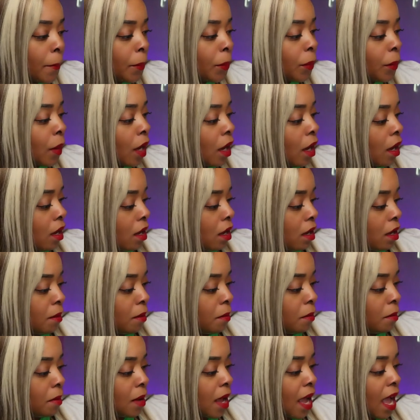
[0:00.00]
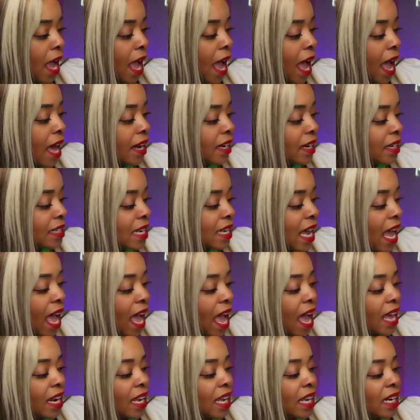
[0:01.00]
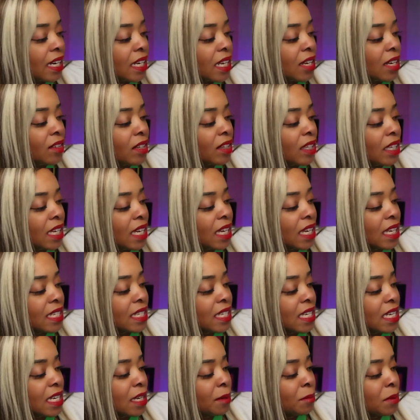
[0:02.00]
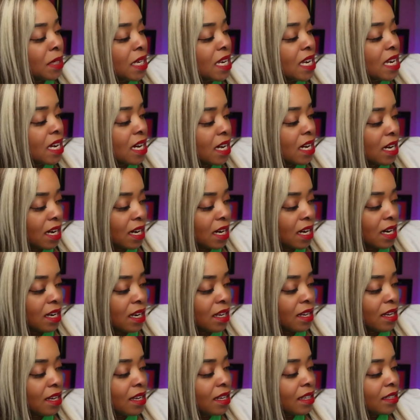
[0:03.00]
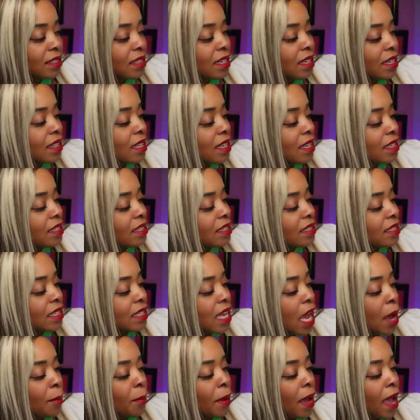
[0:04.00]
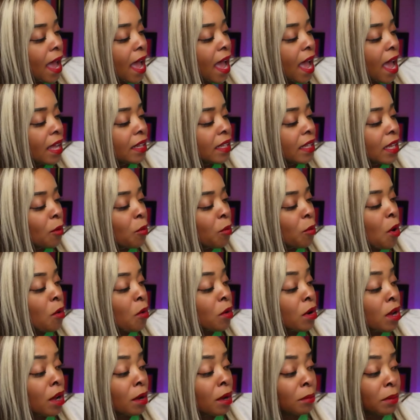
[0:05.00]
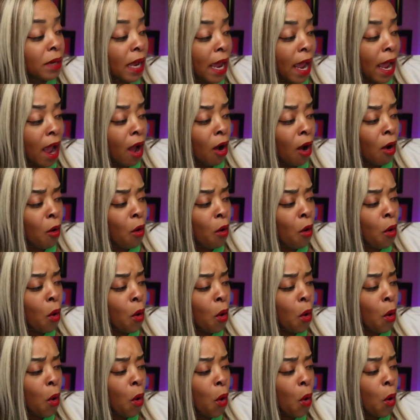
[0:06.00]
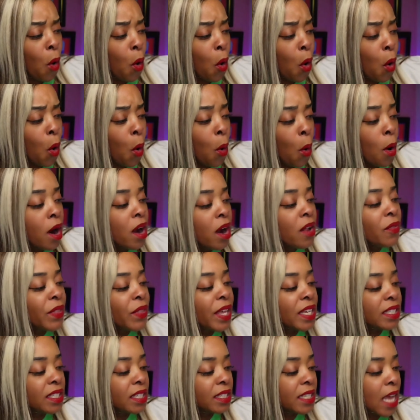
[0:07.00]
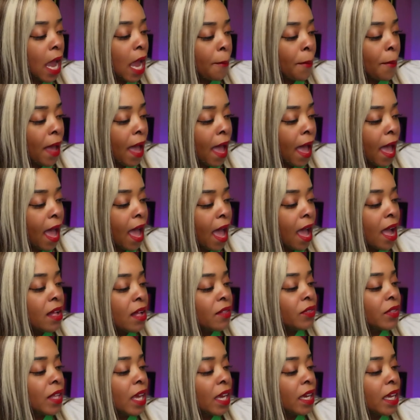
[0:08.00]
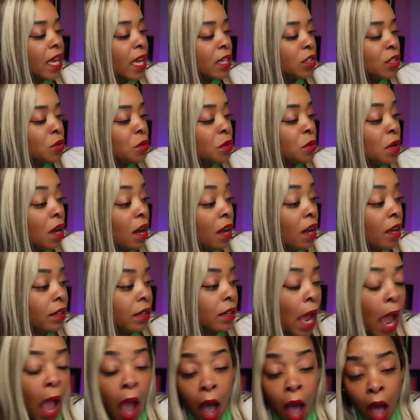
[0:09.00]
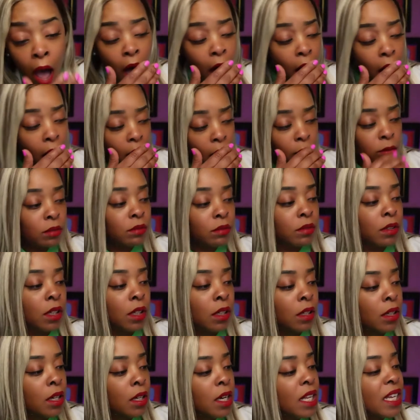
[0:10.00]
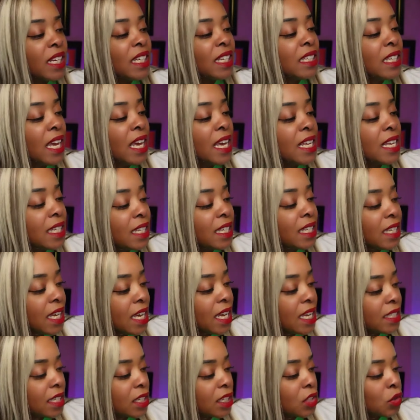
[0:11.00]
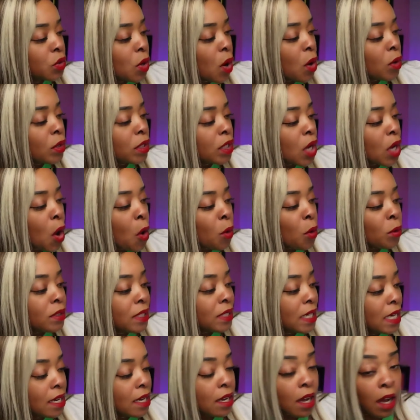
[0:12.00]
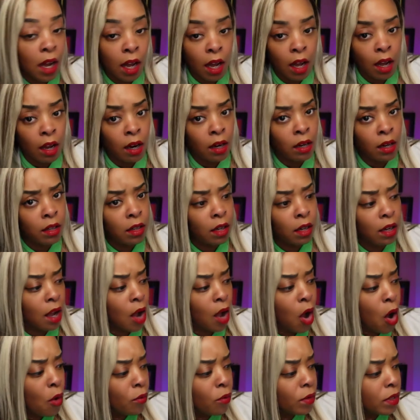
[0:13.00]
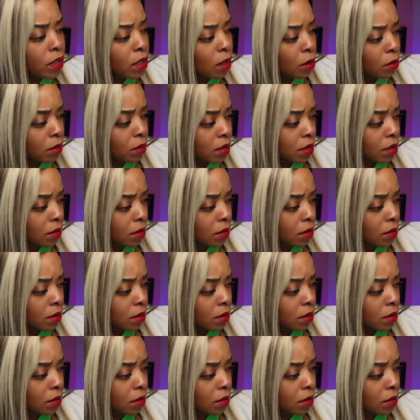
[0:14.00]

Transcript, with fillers: Uh, I done died and lived again DMT, huh? See, this is the type of high that won't come down. Ooh, this is the type of high that get you gunned down. Oh, Yeezy, Yeezy trolling OD, huh? Overdose.